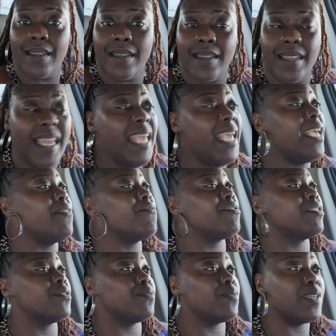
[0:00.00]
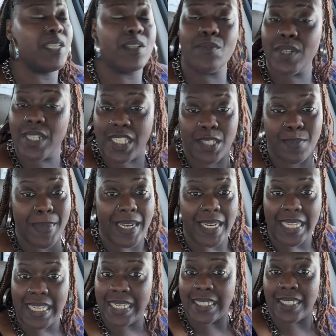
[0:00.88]
He was really, really
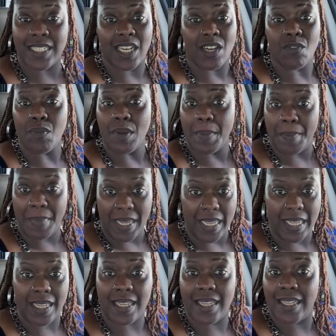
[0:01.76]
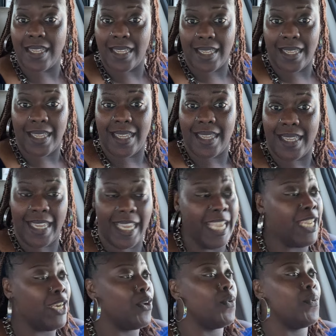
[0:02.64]
smelling himself with me.
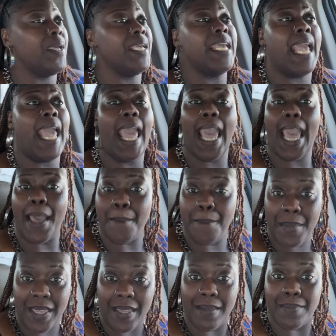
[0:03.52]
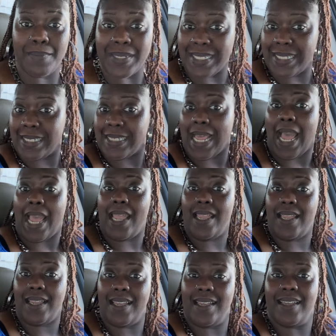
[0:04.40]
He knew he had me, but
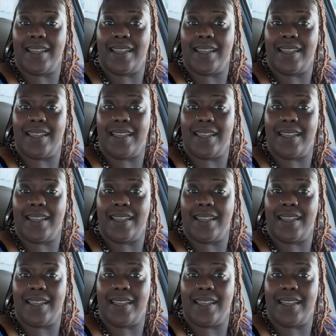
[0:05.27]
psych.